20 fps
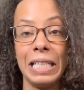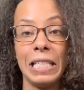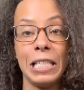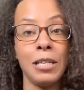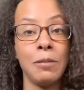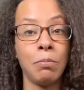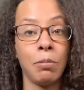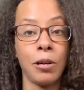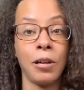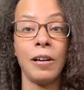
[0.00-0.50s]

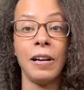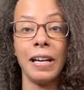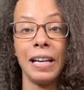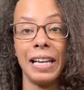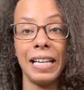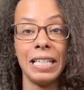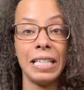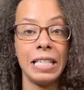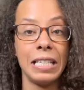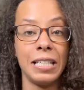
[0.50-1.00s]
deeper
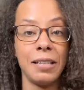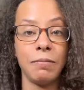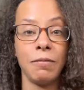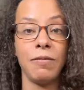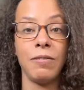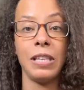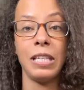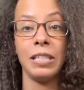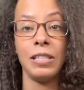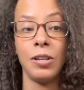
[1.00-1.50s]
into some
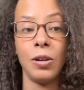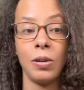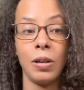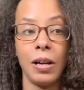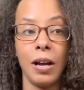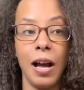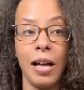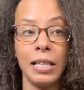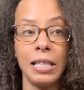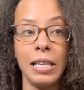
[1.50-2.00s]
of these yoga
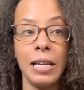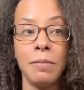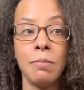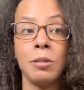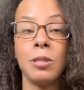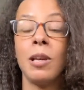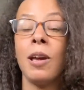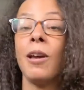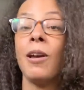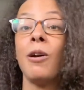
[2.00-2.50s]
concepts.